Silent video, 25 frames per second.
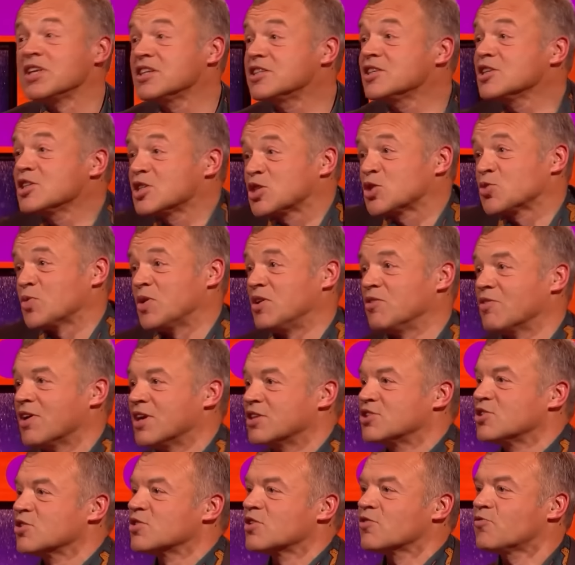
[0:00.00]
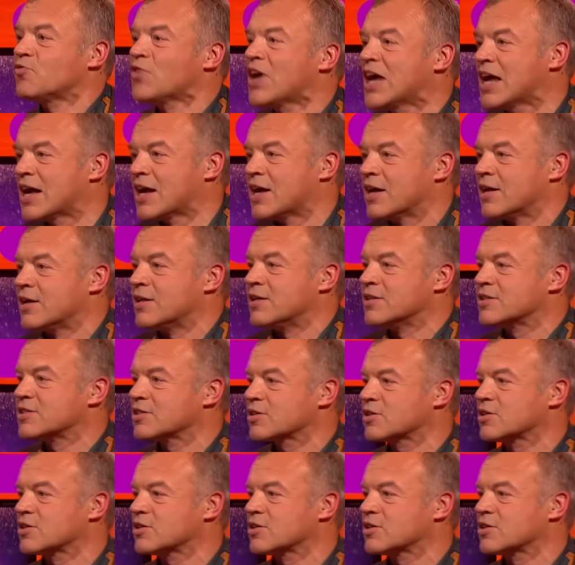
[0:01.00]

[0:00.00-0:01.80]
This is sweet, right? So the fans,